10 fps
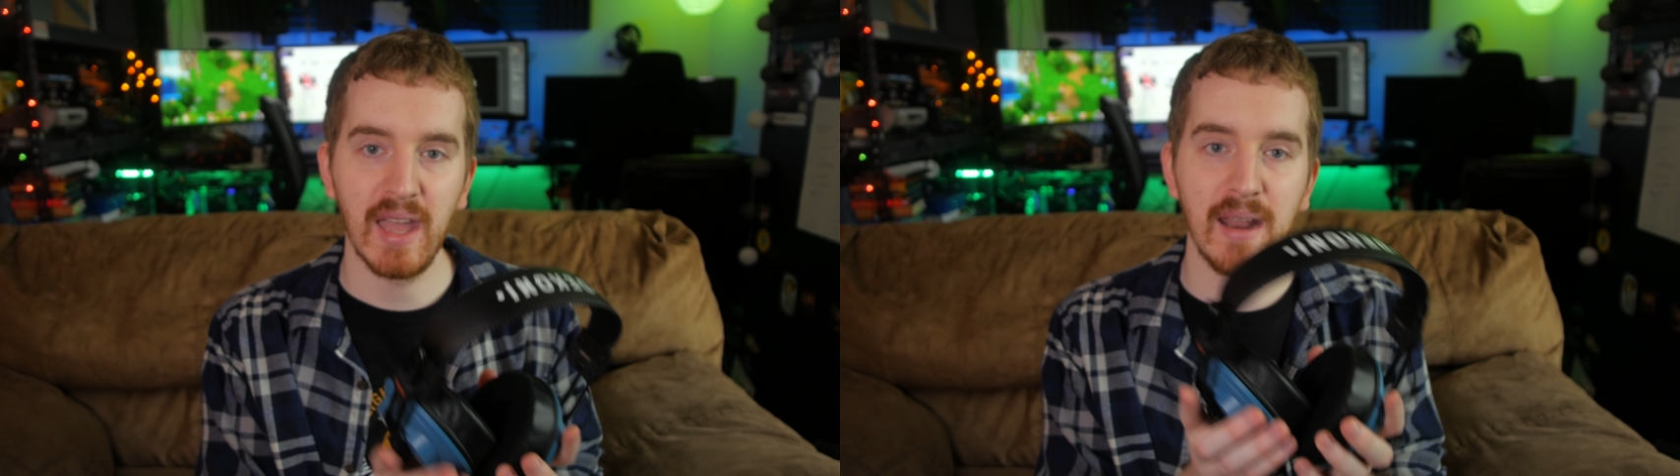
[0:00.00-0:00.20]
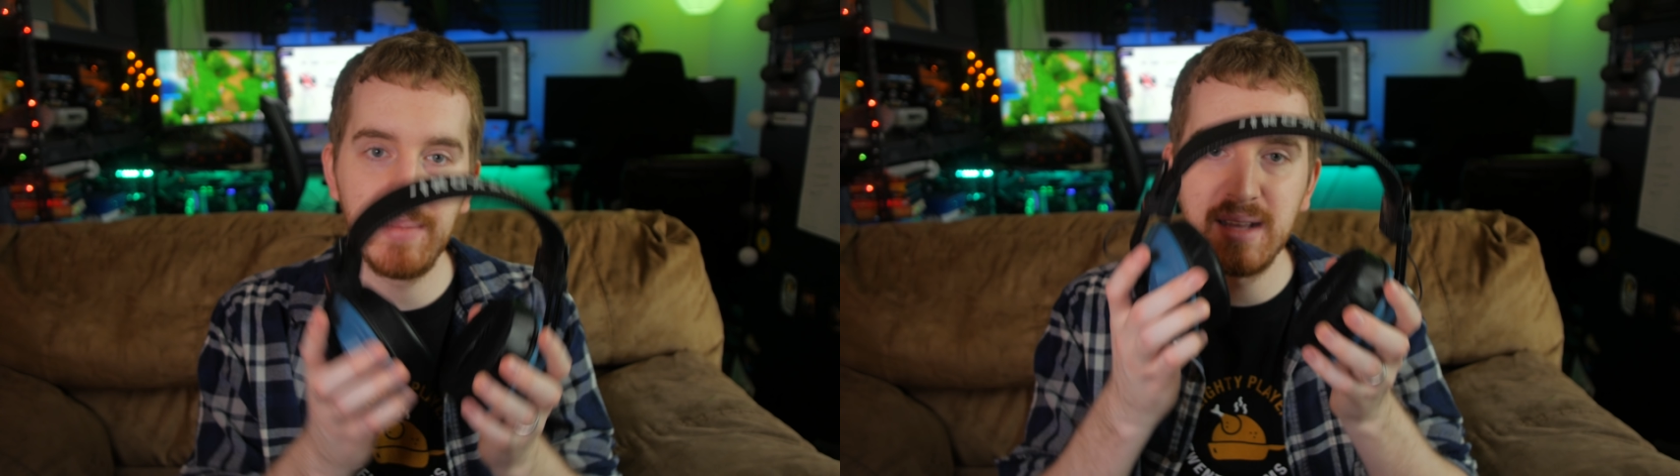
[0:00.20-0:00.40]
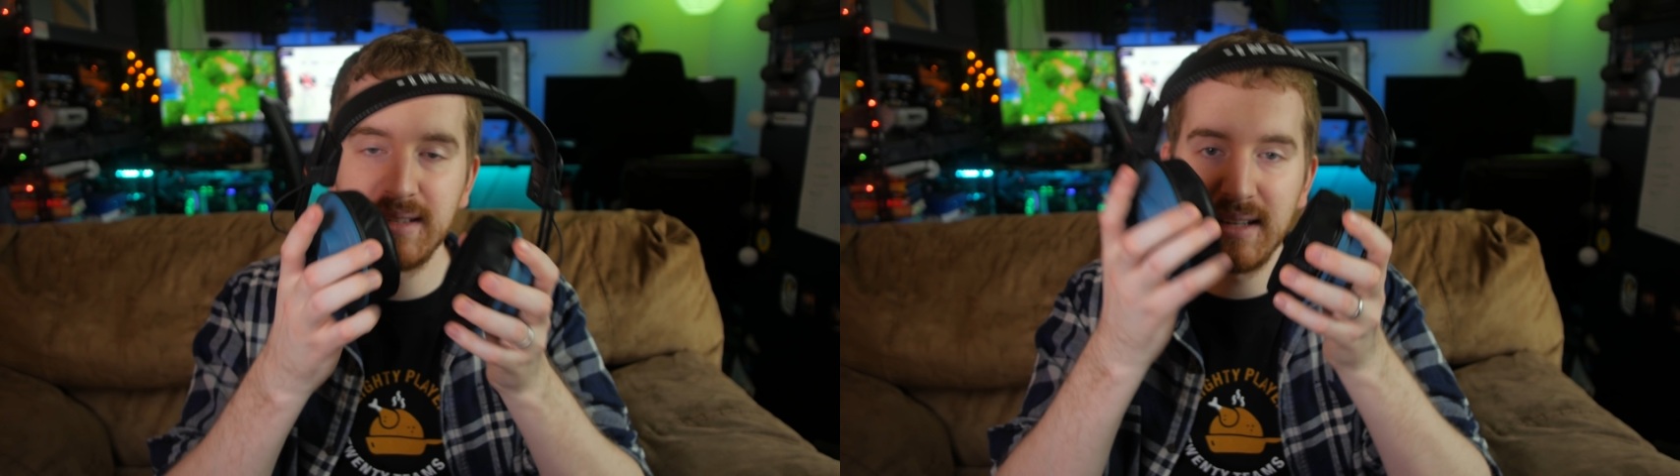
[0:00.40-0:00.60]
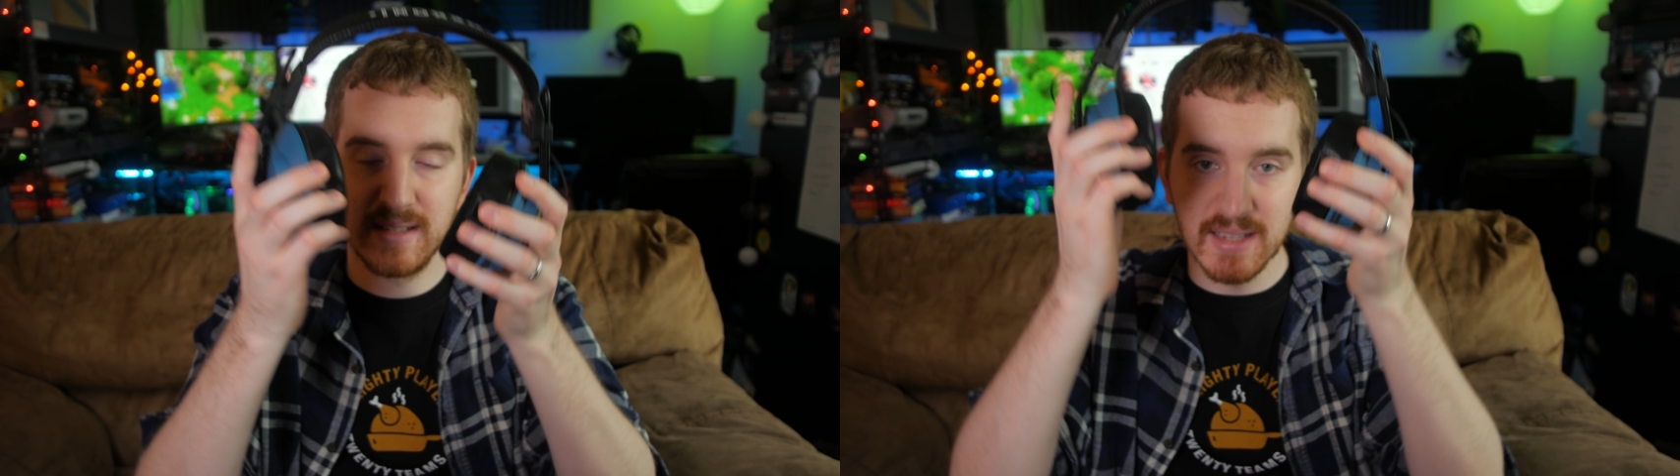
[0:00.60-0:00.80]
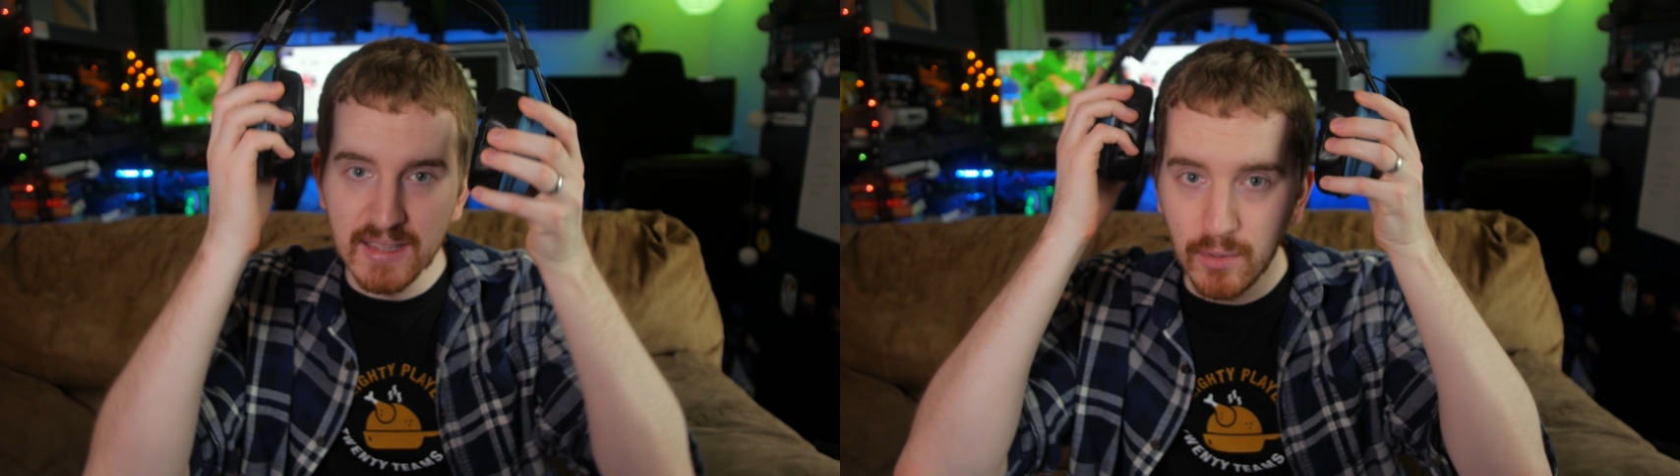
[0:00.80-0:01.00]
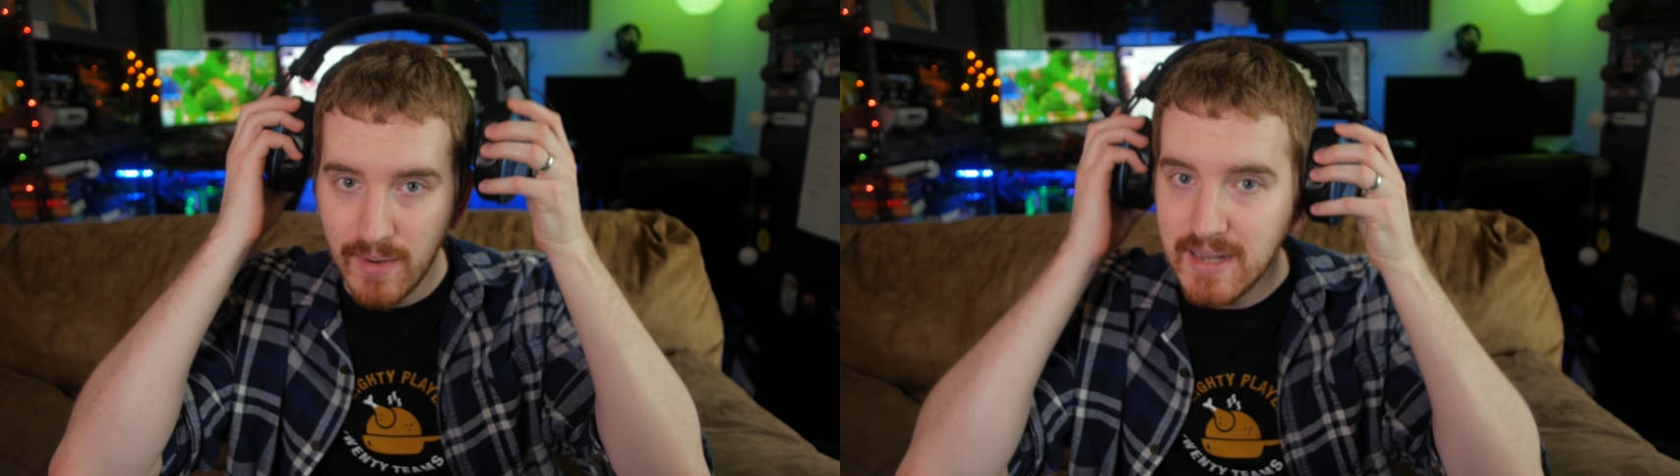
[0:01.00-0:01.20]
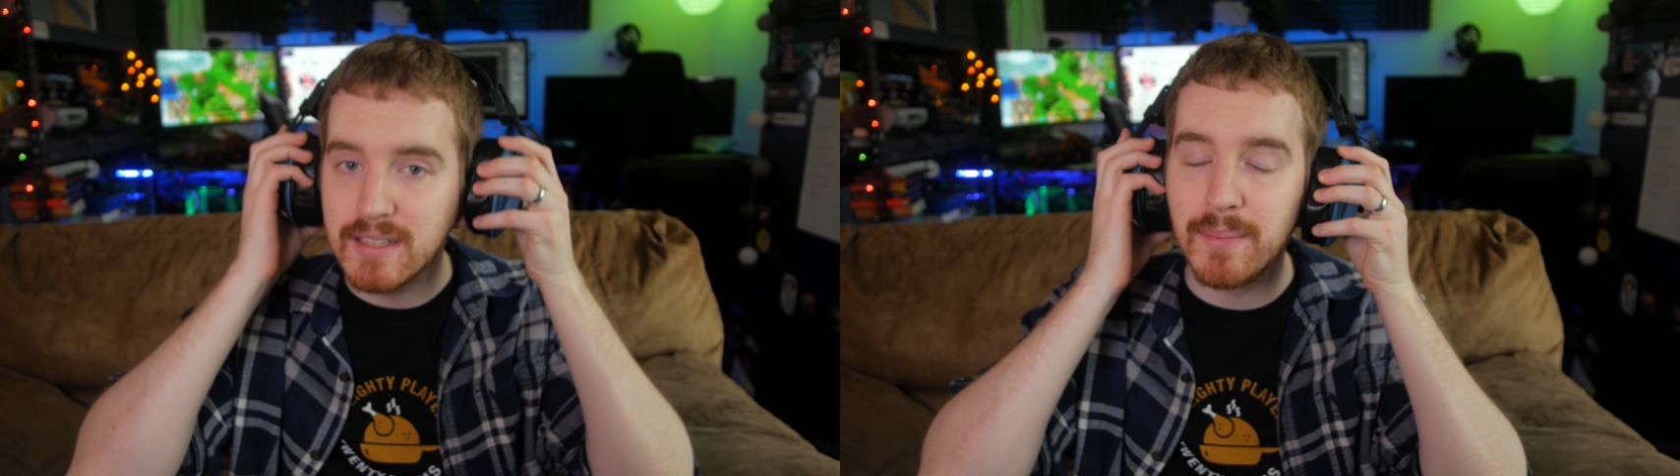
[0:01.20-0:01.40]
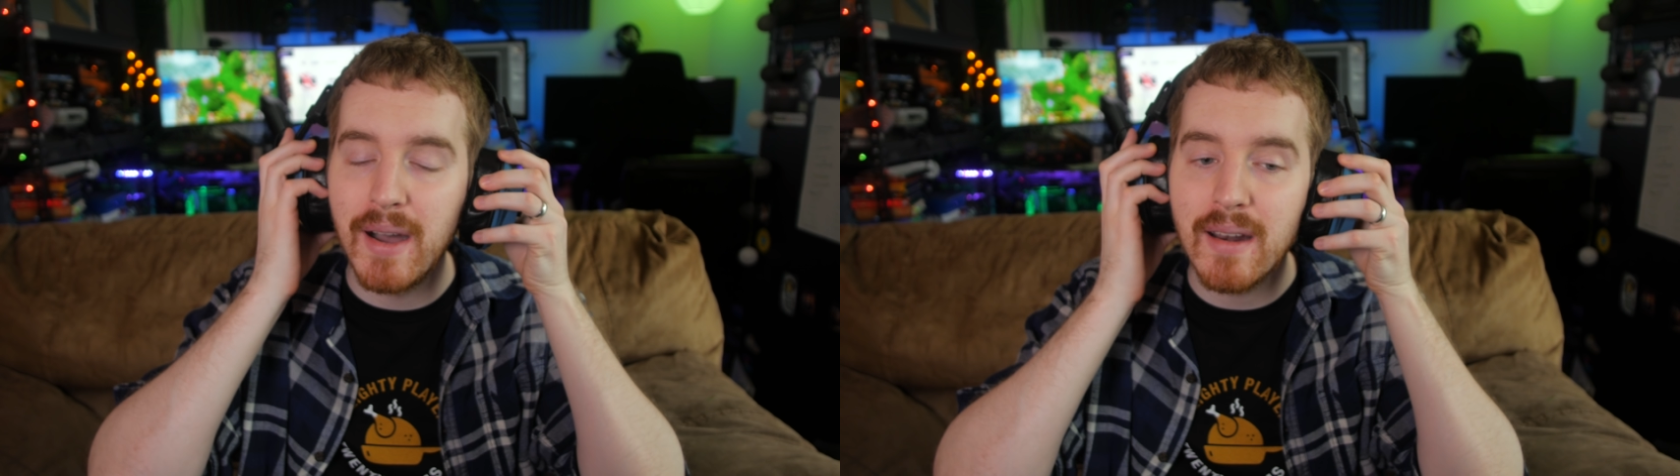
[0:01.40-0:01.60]
headband sits in the right
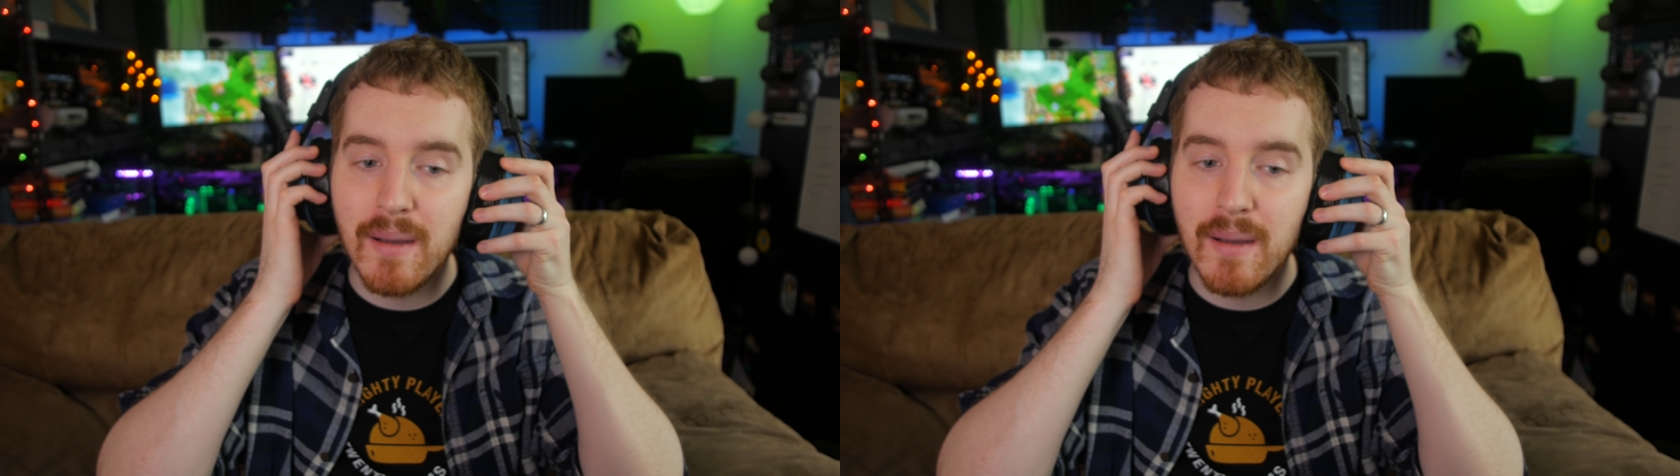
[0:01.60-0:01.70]
spot